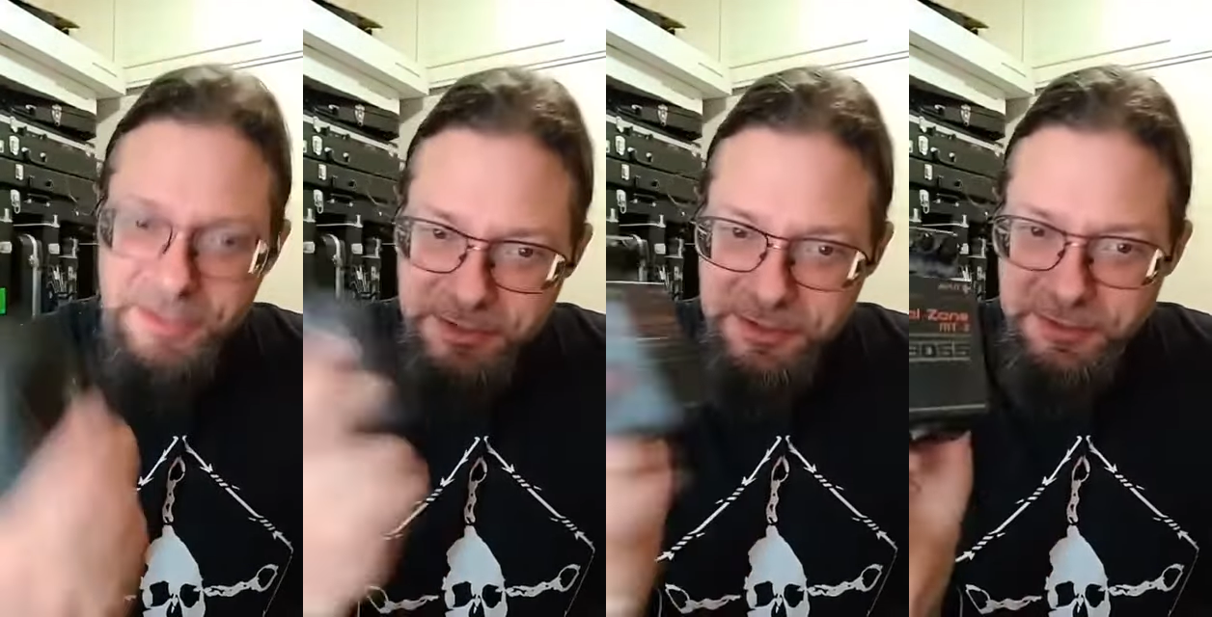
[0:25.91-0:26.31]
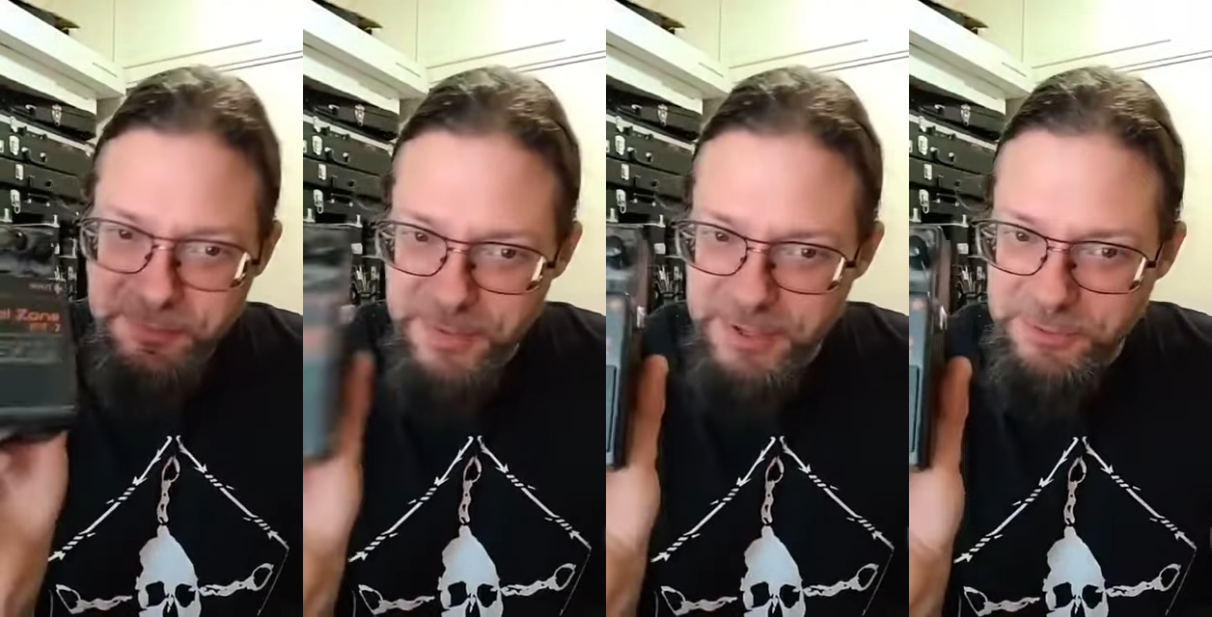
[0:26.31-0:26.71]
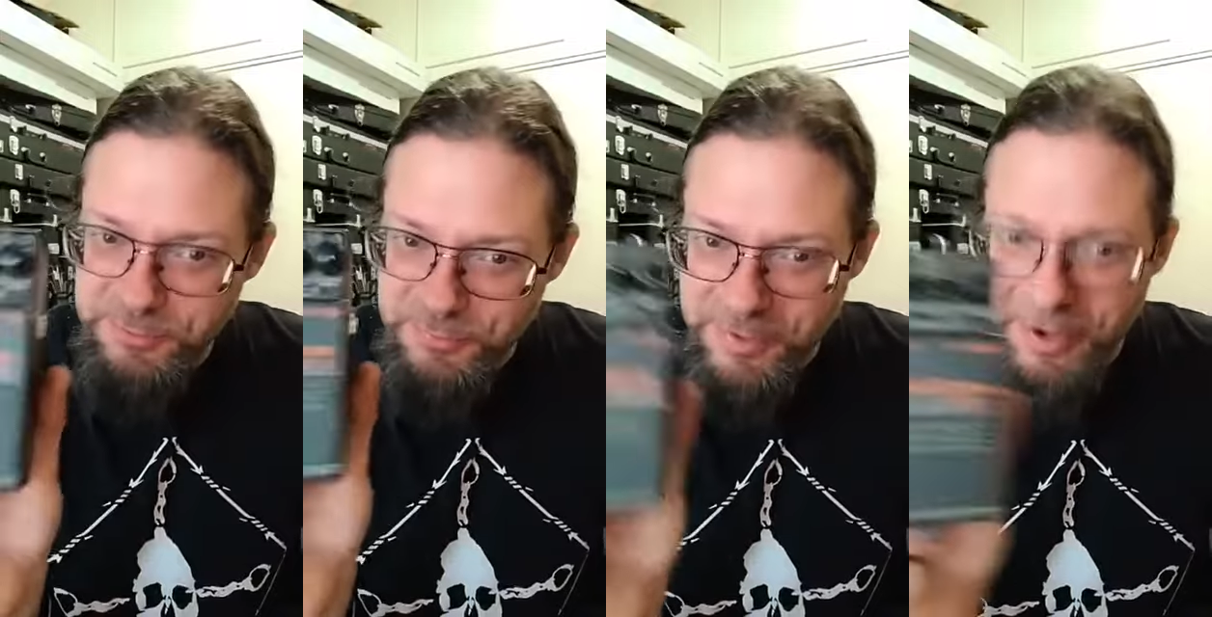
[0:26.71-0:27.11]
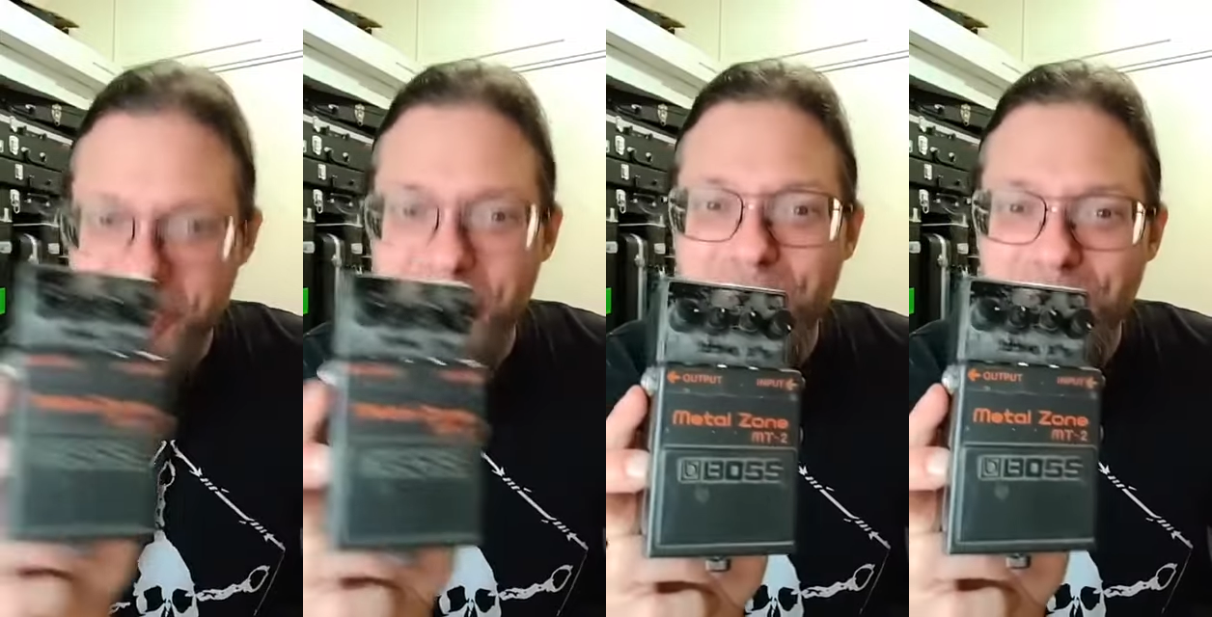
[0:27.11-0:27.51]
this pedal is very
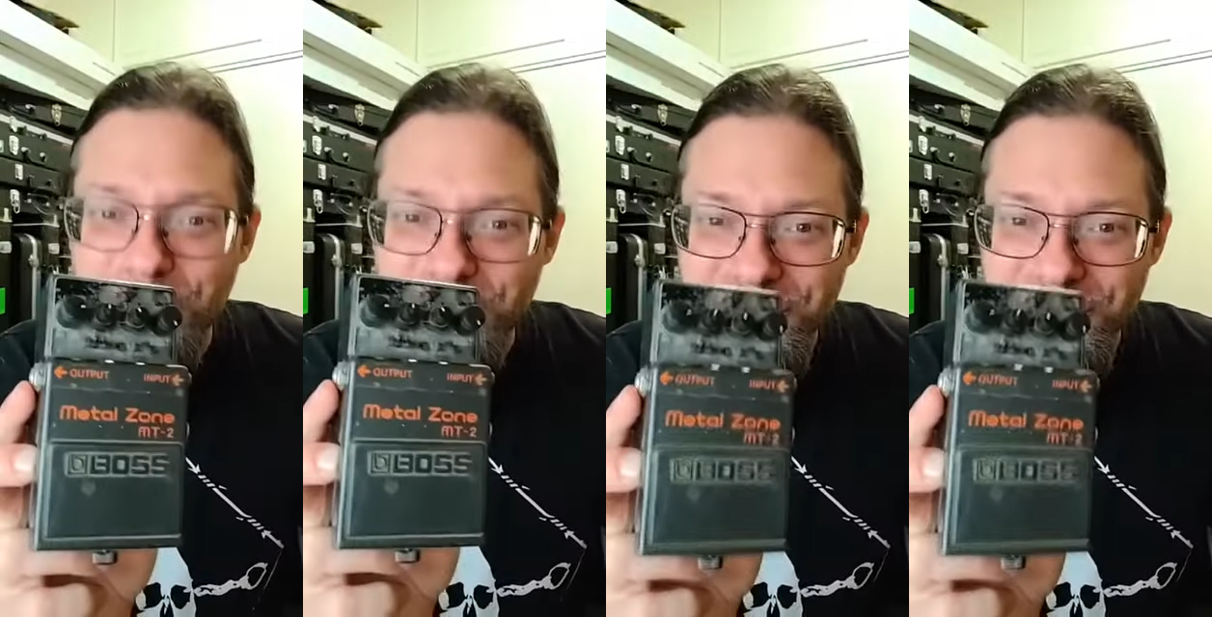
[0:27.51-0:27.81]
old.